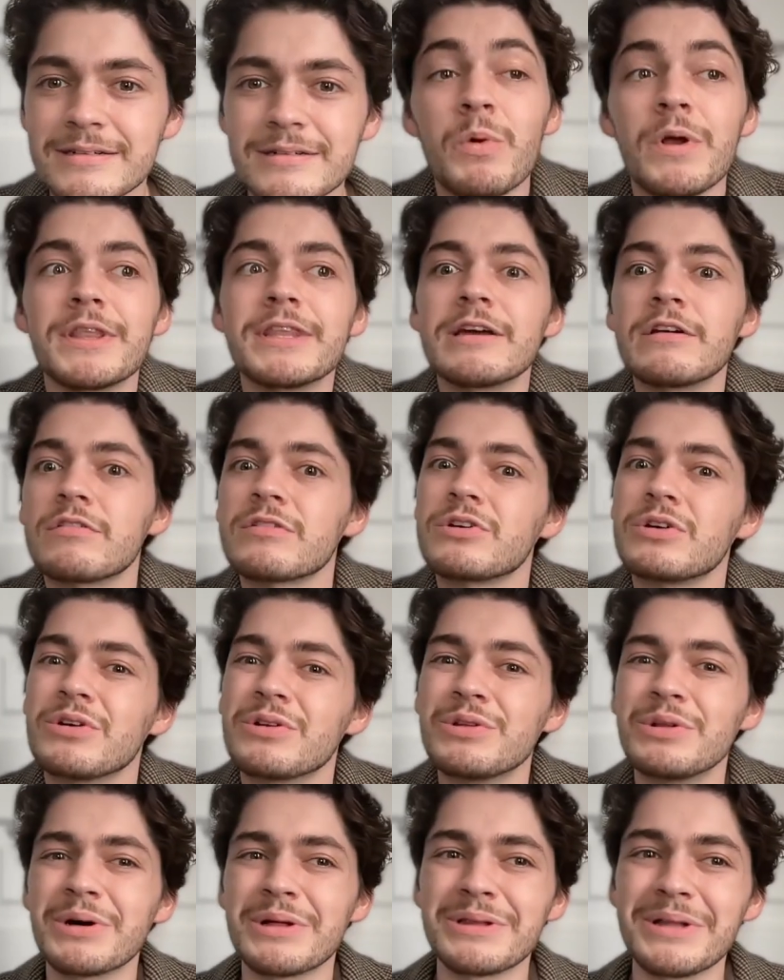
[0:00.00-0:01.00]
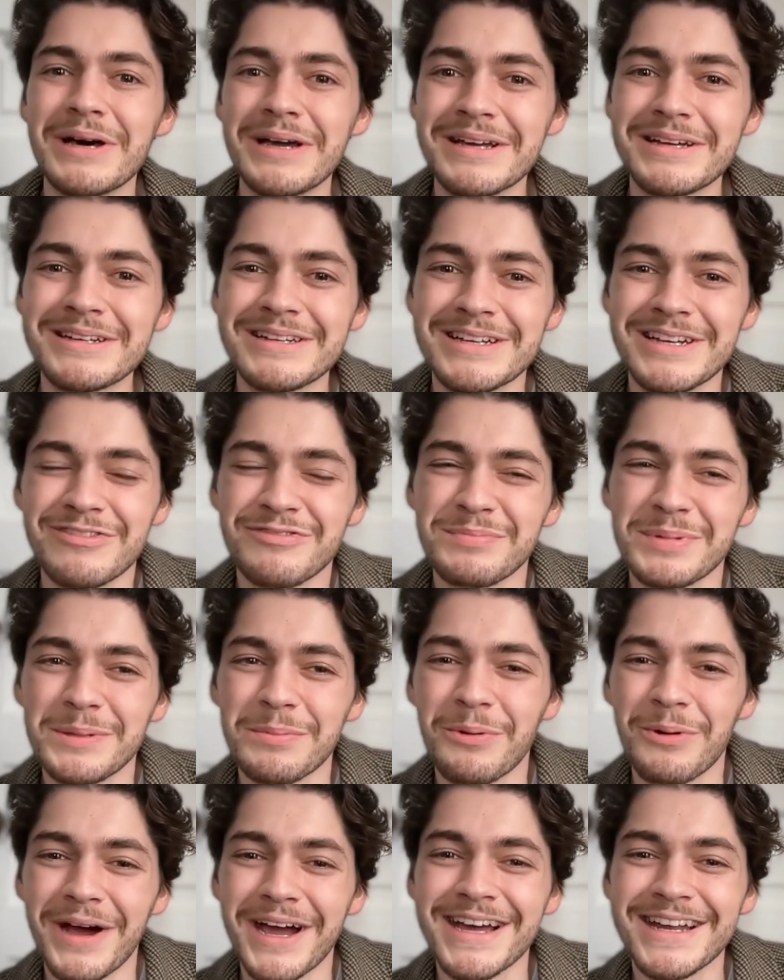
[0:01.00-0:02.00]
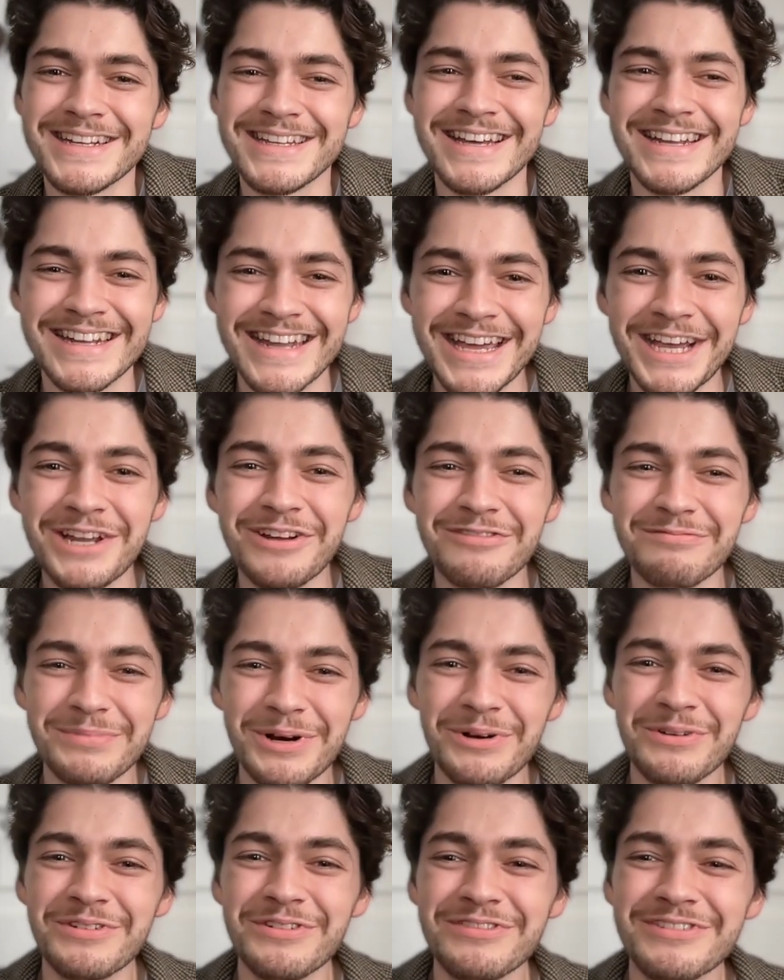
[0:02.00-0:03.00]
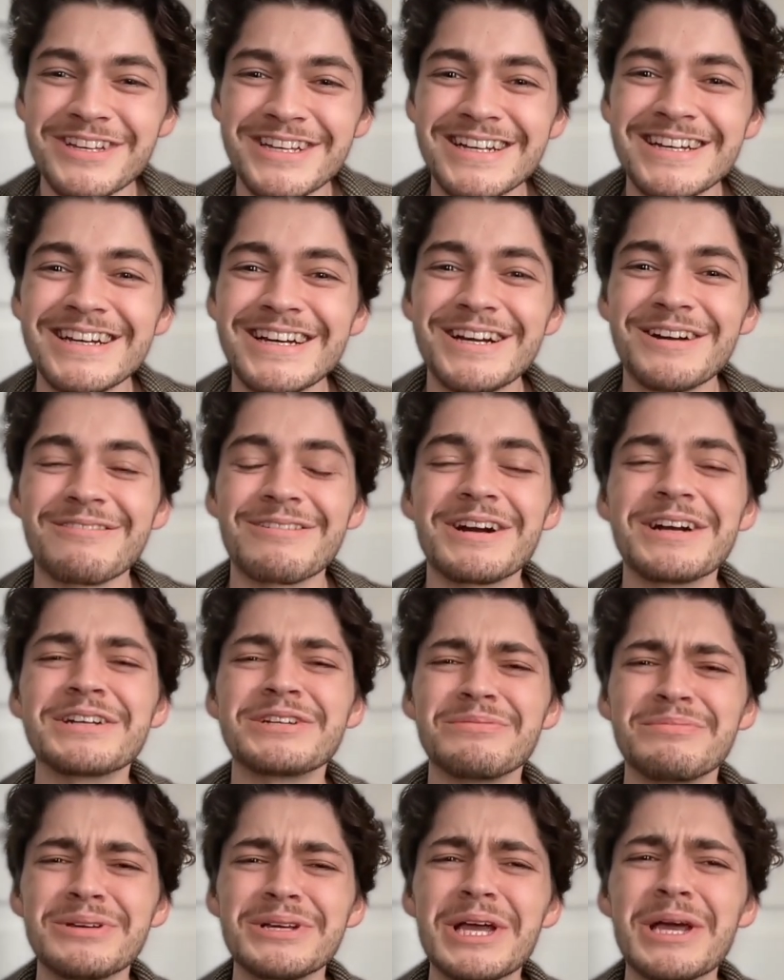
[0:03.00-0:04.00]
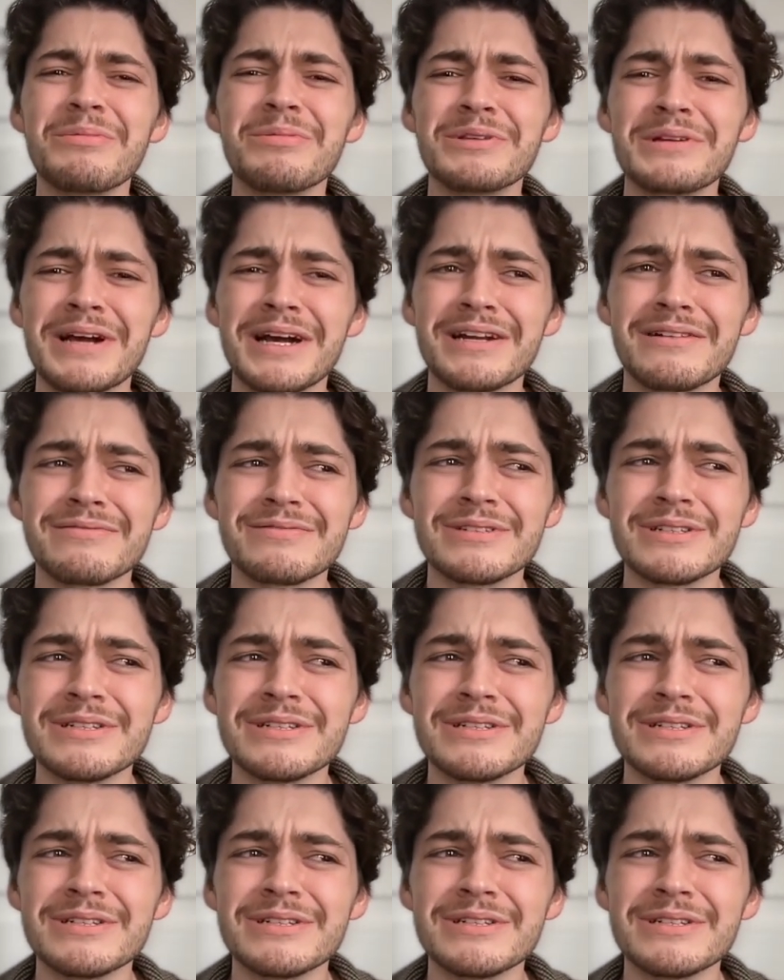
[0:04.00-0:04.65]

What things could look like if people had that negative potency, right? To be able to kind of